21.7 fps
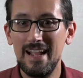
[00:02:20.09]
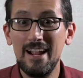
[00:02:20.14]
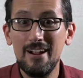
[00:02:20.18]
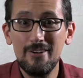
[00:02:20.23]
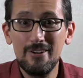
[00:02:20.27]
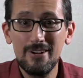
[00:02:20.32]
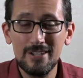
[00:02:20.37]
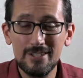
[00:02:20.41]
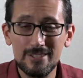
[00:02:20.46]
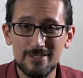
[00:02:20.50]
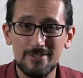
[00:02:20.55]

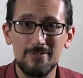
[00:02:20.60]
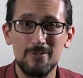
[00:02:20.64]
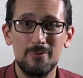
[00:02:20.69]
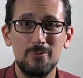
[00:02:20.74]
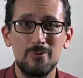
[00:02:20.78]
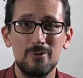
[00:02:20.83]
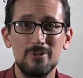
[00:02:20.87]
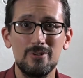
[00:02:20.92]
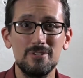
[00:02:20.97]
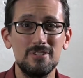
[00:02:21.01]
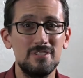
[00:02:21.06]
areas of
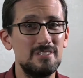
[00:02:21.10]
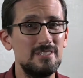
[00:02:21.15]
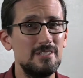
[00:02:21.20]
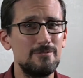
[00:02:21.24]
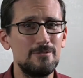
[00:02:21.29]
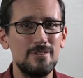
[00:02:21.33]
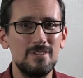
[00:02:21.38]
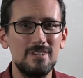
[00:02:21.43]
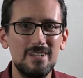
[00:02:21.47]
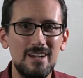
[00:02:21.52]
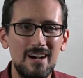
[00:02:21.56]
the world at
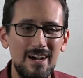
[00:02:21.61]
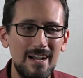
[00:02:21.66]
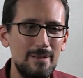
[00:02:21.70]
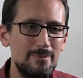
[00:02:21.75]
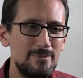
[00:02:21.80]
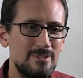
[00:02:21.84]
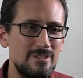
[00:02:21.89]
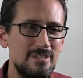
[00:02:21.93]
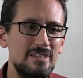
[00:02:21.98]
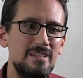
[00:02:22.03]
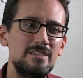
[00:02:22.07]
different
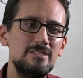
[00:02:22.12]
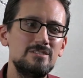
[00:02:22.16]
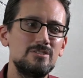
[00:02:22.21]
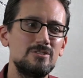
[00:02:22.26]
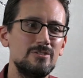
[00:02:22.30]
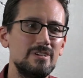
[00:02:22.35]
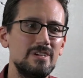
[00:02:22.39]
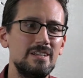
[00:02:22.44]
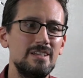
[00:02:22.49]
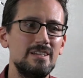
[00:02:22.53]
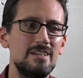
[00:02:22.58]
times in
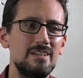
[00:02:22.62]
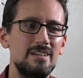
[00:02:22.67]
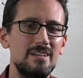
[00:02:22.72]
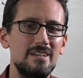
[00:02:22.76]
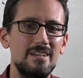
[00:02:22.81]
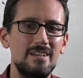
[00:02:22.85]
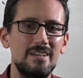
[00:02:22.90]
history,